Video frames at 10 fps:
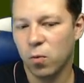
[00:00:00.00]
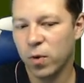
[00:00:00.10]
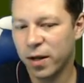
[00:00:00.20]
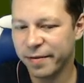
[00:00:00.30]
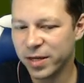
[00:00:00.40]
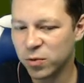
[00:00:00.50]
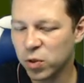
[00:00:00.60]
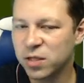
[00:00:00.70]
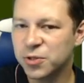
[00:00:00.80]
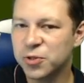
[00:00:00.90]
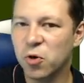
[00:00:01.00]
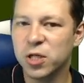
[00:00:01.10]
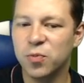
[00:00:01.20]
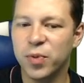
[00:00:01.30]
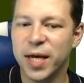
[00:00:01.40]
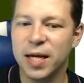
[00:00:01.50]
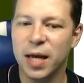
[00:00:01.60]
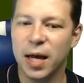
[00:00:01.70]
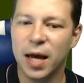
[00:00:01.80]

Well, this was a forced bid.